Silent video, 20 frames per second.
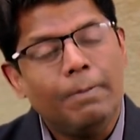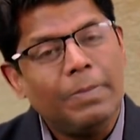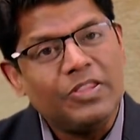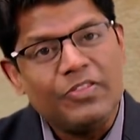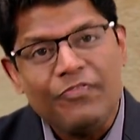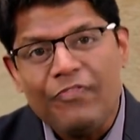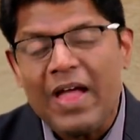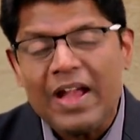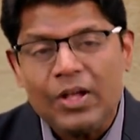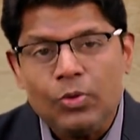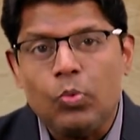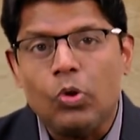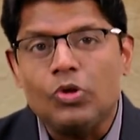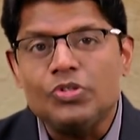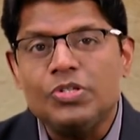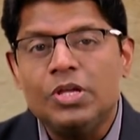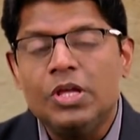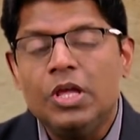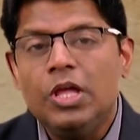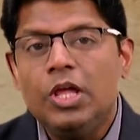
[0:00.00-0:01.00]
But the fact
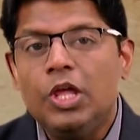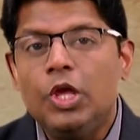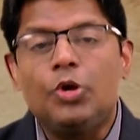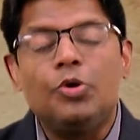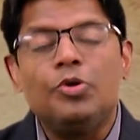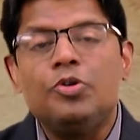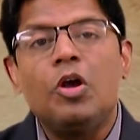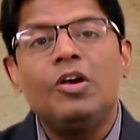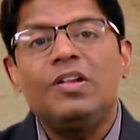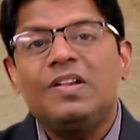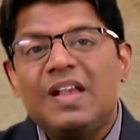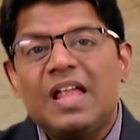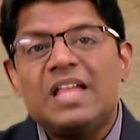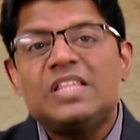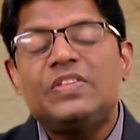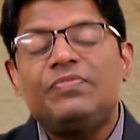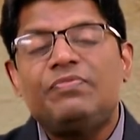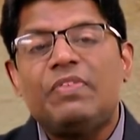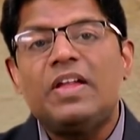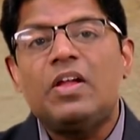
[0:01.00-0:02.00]
was, he could not
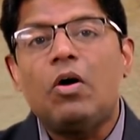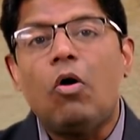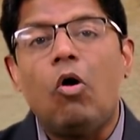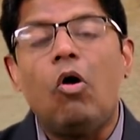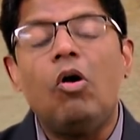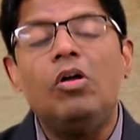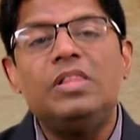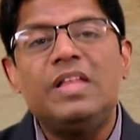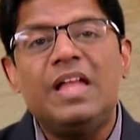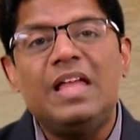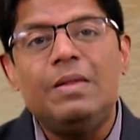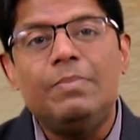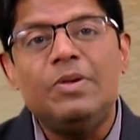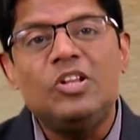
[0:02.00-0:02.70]
classify all the